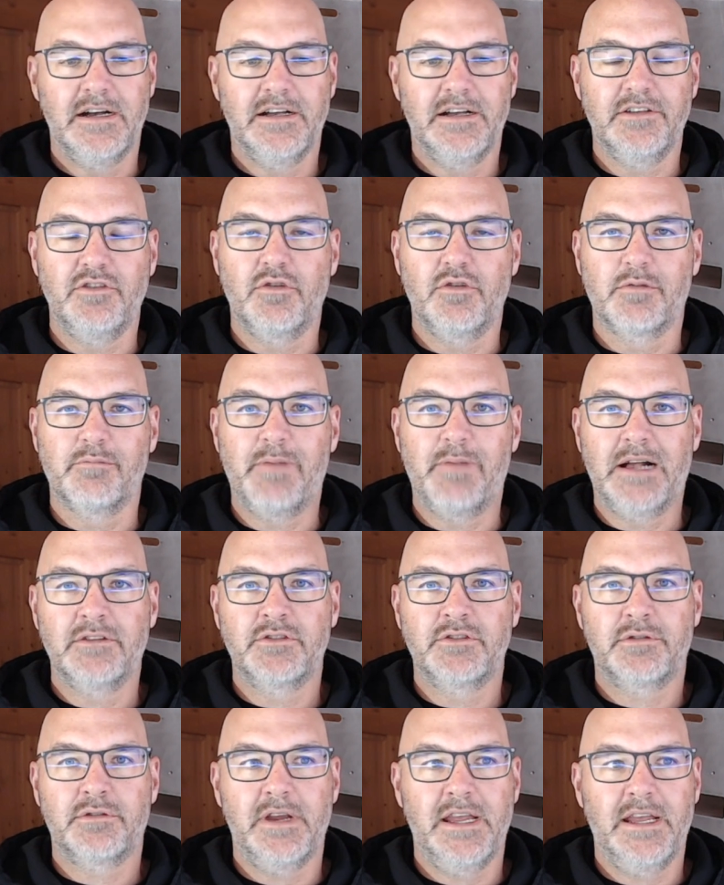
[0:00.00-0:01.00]
your
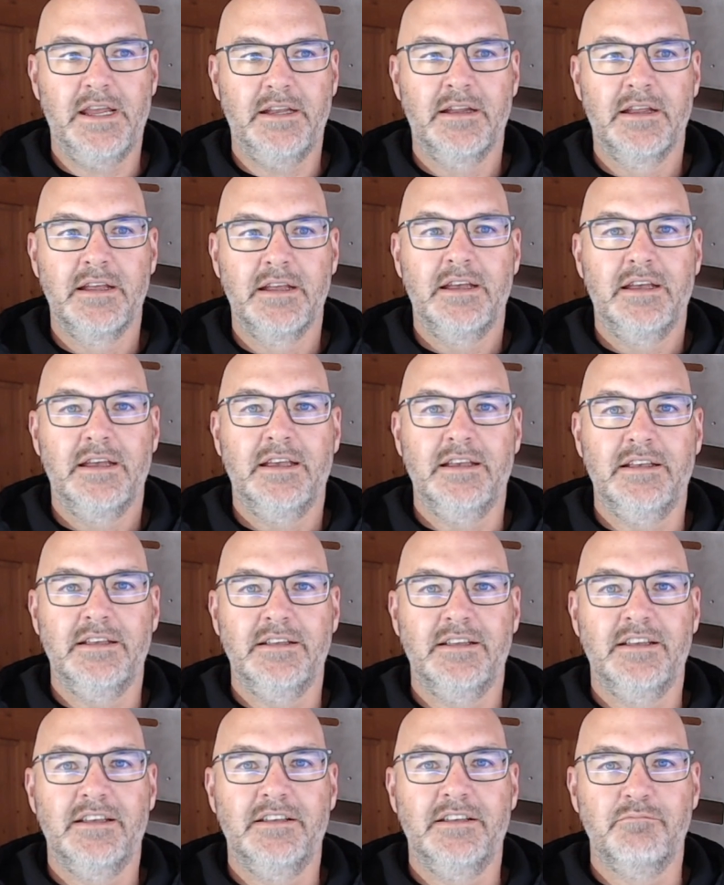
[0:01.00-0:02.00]
bounce rate,
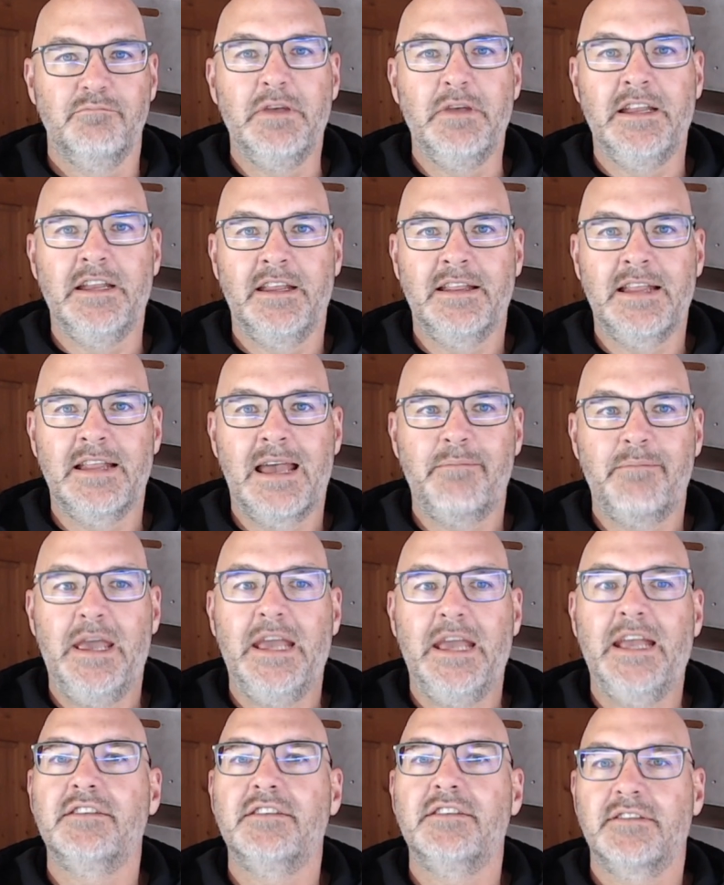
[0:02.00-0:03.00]
meaning that
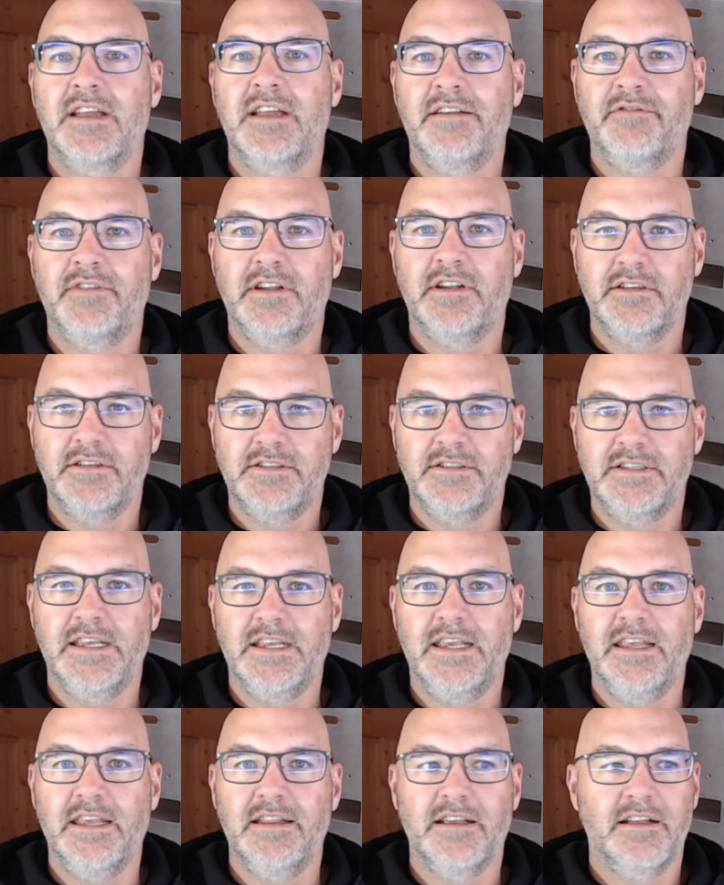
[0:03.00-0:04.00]
page is not very
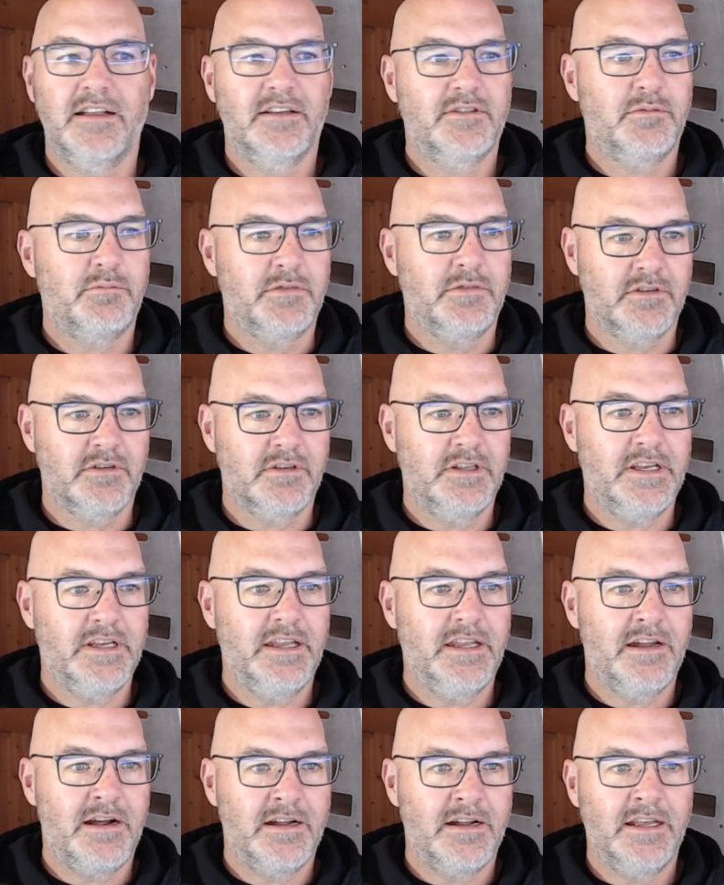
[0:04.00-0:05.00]
sticky. The customers are
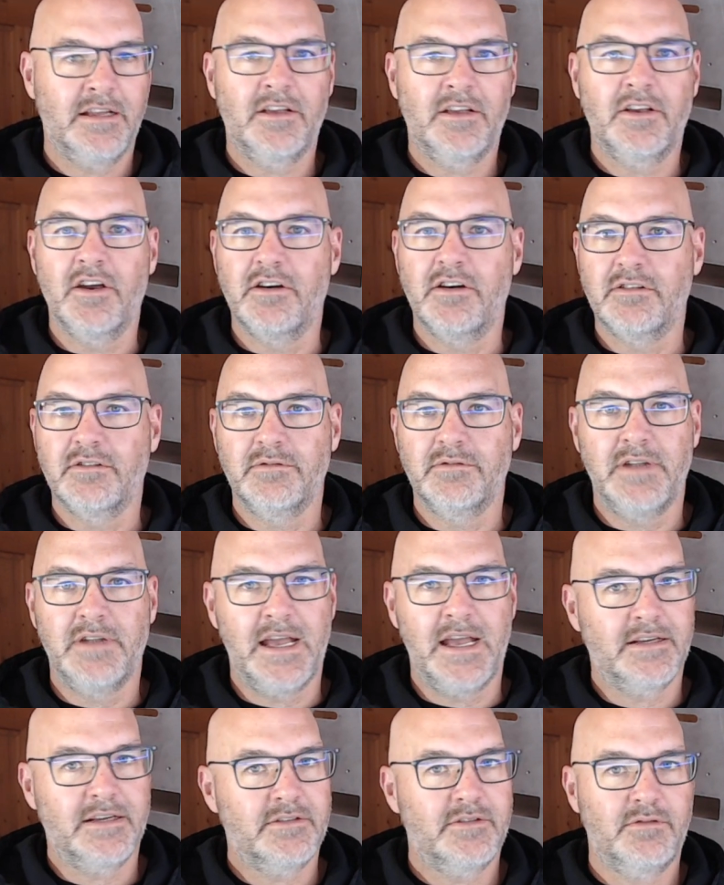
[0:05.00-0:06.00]
clicking on it, go
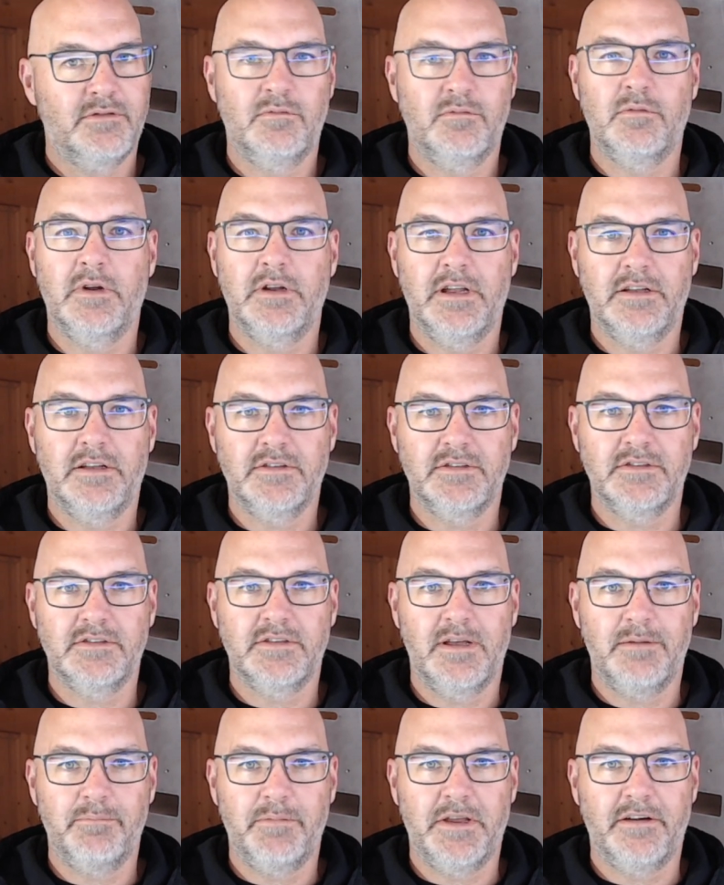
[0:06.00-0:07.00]
next, what else is
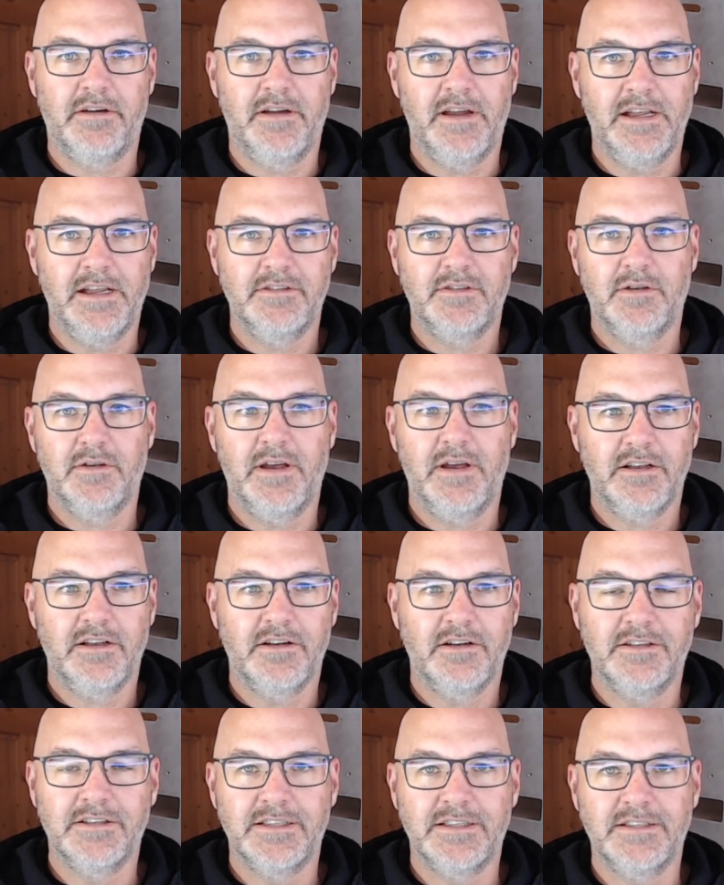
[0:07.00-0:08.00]
up there, right? So I
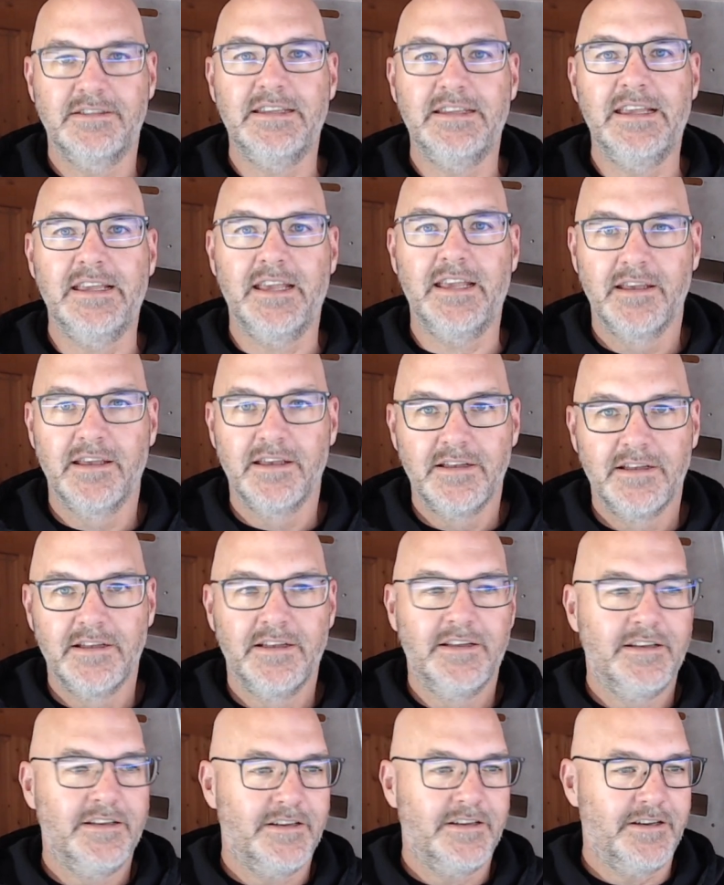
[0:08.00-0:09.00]
call it the seek.
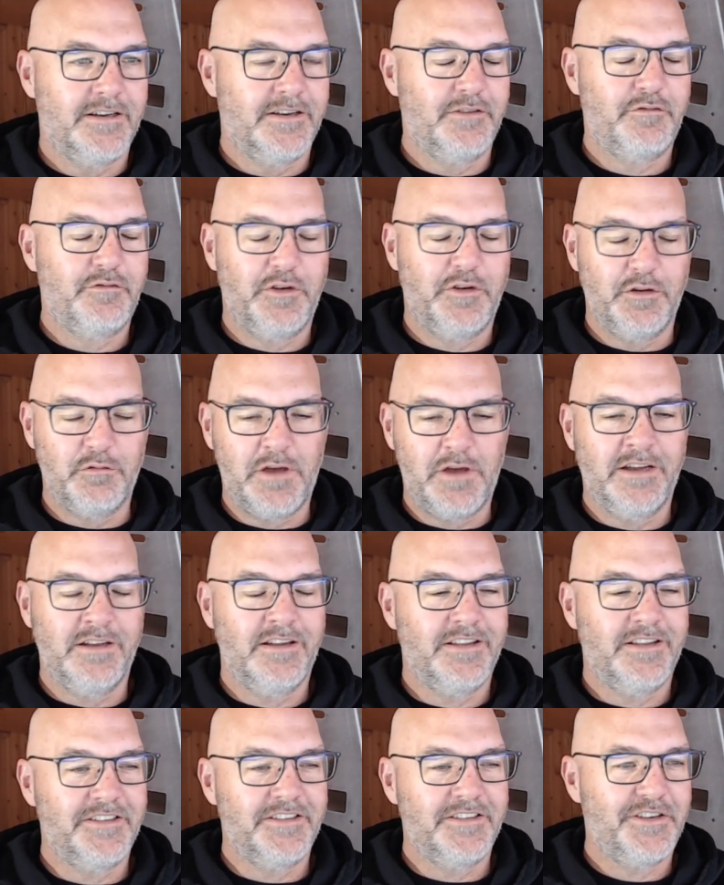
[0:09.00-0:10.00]
A friend of mine
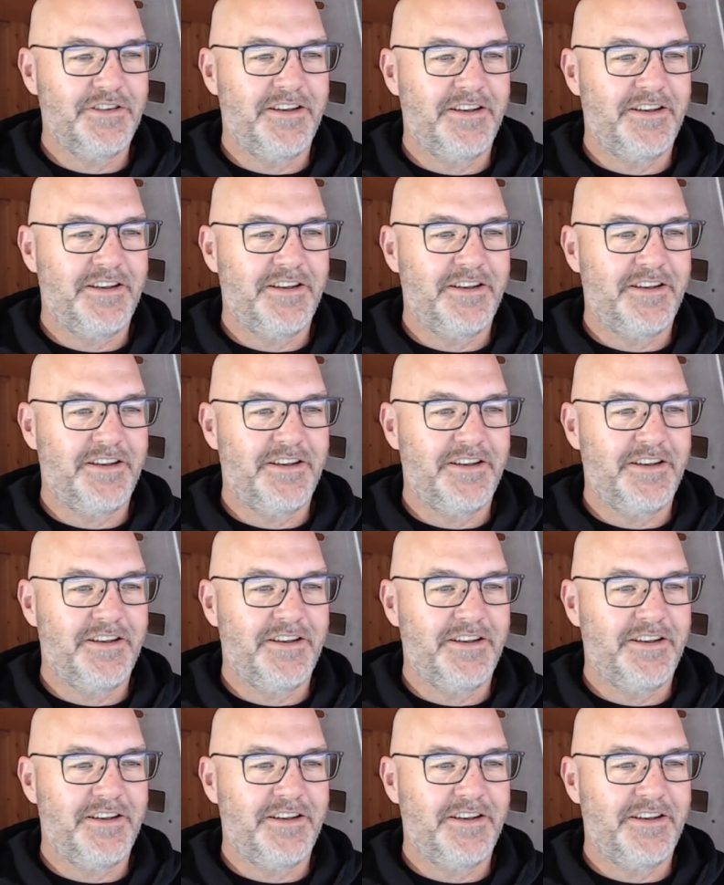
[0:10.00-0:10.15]
does,